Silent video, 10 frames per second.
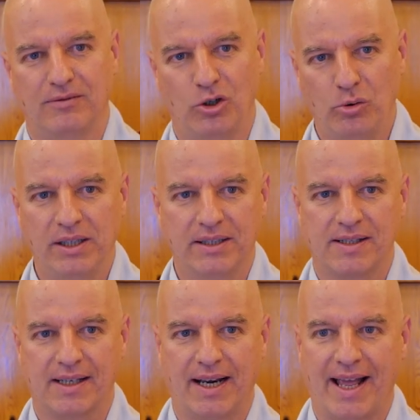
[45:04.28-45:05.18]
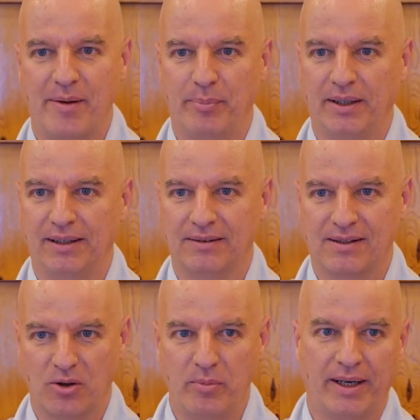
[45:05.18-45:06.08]
Loneliness can happen in
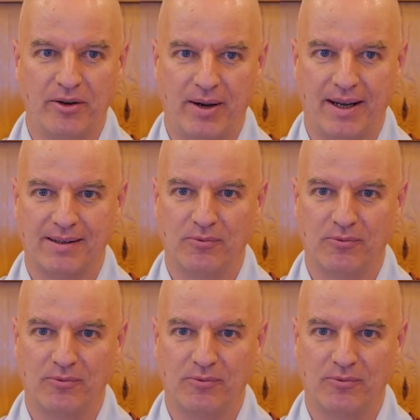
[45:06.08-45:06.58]
so many ways.